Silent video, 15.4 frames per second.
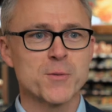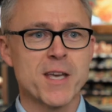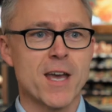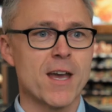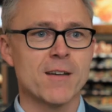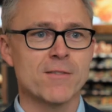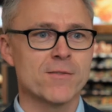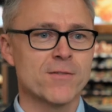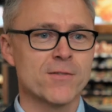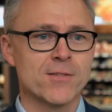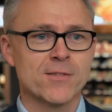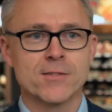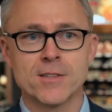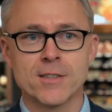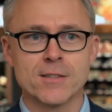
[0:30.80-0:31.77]
we have
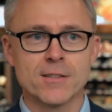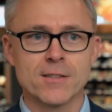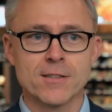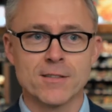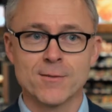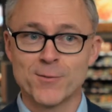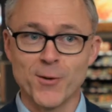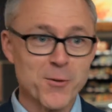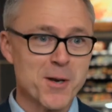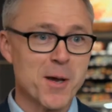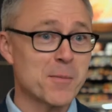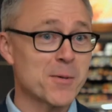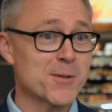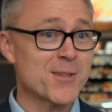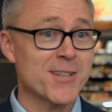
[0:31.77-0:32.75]
the phone
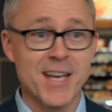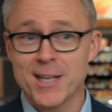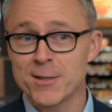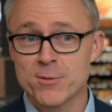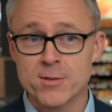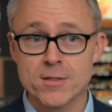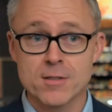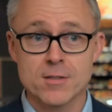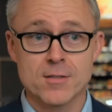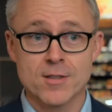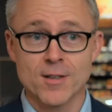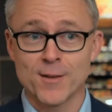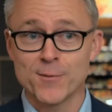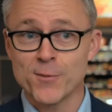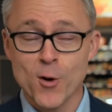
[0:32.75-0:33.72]
numbers and addresses
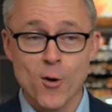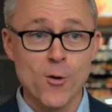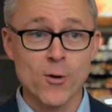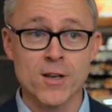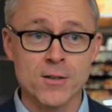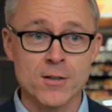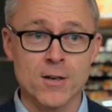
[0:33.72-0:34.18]
of all our